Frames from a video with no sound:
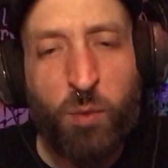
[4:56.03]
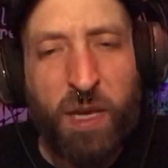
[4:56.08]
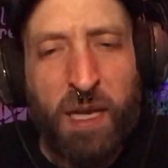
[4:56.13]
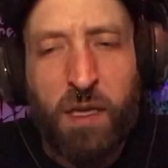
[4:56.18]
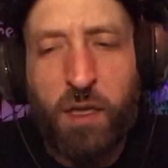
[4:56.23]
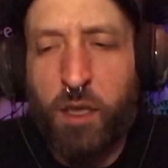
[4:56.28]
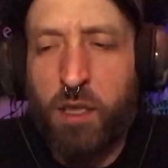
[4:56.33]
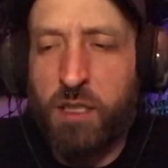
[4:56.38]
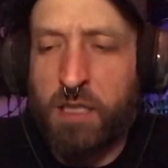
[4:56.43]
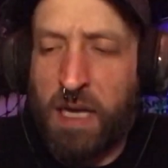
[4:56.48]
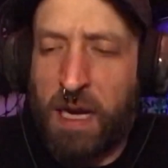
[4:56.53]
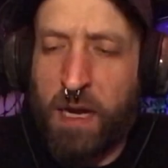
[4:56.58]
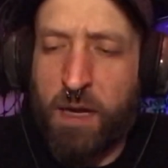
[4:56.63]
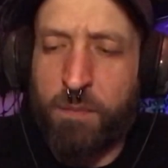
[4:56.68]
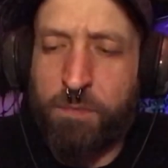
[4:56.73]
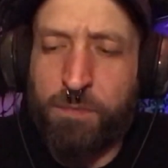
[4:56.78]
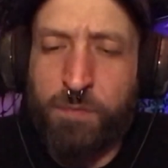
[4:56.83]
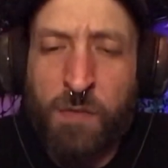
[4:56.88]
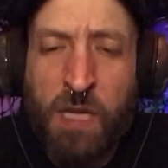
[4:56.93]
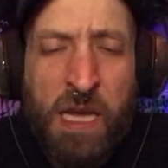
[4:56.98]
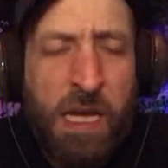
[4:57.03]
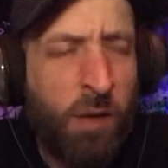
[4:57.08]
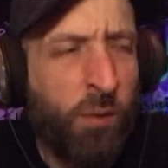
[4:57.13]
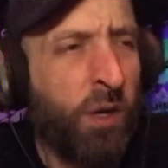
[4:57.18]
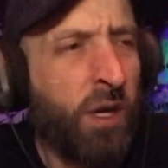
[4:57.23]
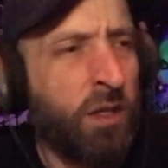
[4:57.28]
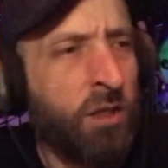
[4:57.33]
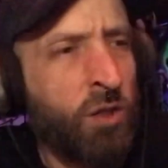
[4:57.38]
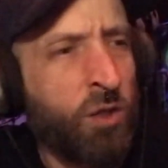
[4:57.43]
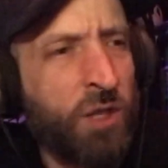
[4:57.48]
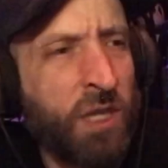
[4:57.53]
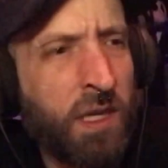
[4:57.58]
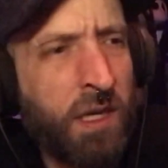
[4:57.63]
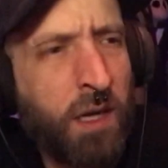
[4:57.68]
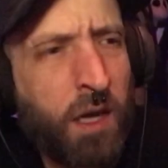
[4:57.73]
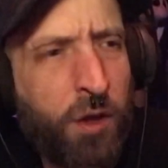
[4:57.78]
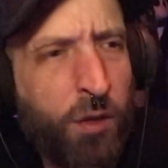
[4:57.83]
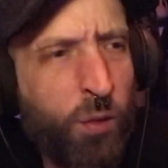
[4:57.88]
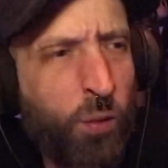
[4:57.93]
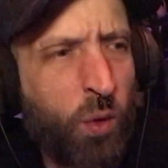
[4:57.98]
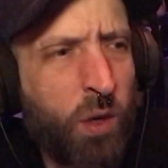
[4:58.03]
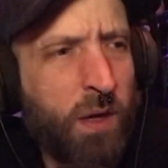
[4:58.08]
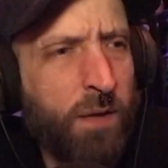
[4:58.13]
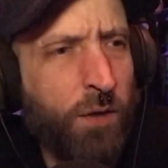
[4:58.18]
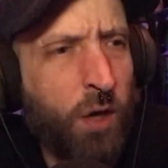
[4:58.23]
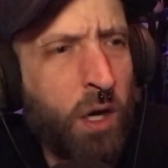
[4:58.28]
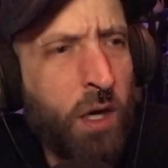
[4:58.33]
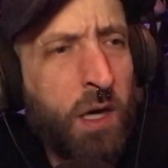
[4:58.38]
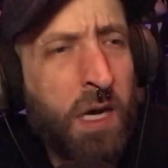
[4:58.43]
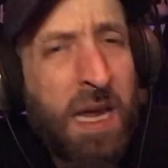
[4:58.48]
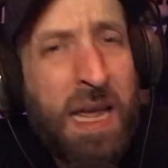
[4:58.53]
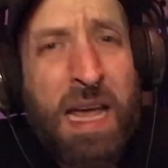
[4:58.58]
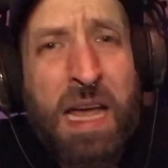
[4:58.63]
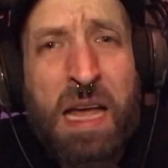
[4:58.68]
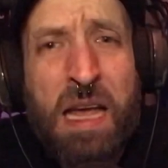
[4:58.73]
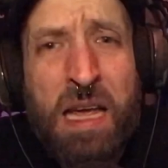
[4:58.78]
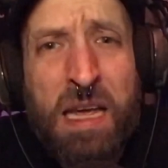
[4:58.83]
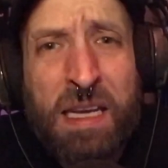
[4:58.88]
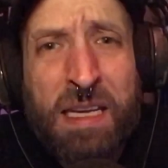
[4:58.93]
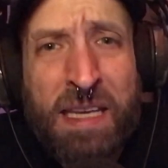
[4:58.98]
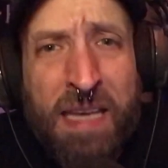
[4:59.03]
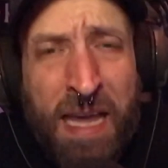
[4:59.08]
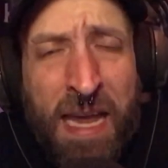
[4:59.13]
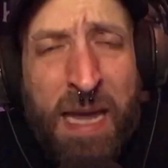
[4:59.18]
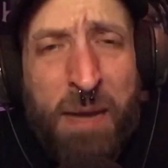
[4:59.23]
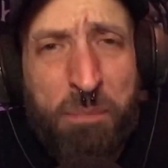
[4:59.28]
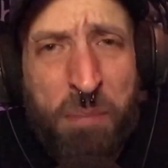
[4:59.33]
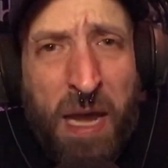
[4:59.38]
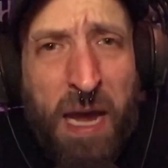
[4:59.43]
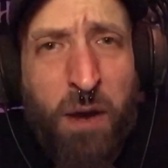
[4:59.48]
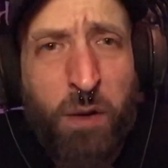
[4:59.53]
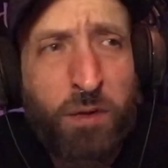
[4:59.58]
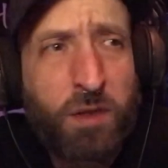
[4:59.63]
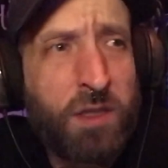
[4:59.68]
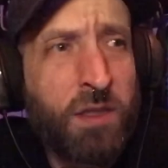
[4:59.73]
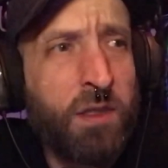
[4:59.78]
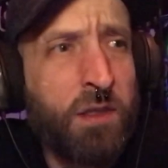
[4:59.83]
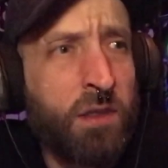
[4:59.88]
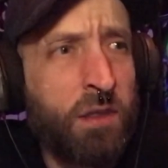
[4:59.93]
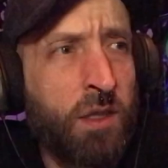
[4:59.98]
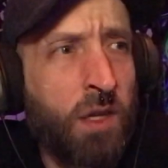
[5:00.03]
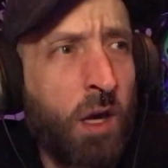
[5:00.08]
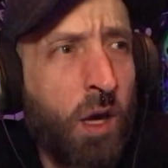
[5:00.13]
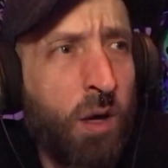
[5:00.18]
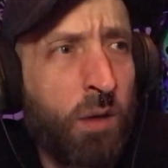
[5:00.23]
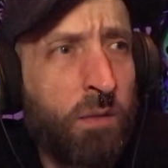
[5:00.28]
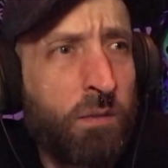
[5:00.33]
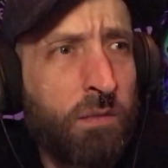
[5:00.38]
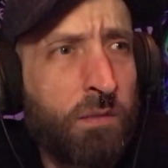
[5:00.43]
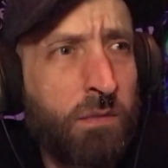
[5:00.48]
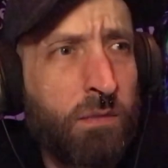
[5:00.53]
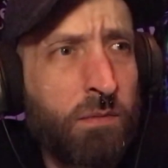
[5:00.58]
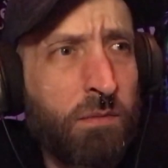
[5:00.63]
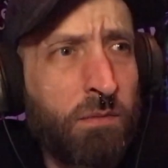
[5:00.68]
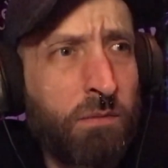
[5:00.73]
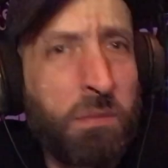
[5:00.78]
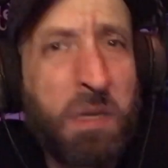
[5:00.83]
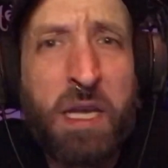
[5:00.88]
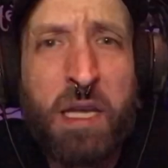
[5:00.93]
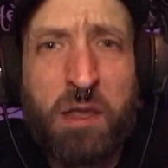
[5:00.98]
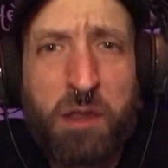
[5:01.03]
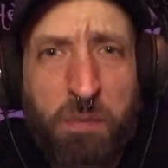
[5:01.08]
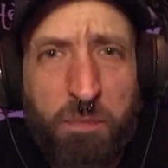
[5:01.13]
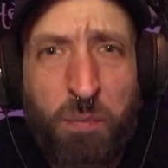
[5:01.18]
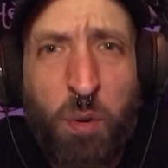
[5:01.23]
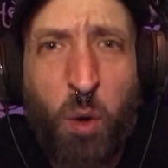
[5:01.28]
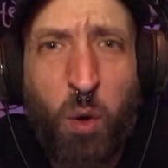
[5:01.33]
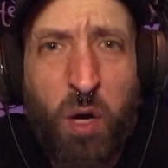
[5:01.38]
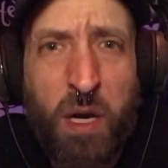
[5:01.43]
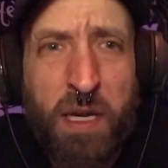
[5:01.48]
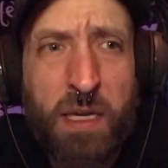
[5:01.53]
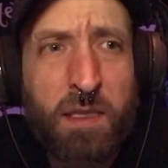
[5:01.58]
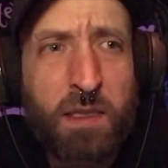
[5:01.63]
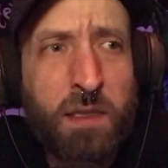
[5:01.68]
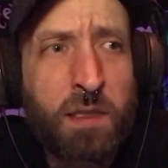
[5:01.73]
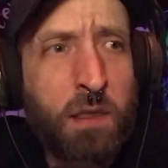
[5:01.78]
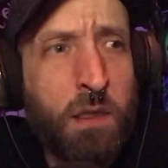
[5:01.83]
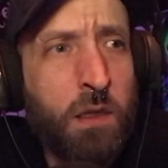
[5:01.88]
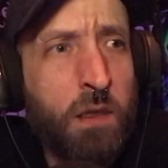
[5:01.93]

had a good time. We also did another one of our campouts, you know. Me and the boys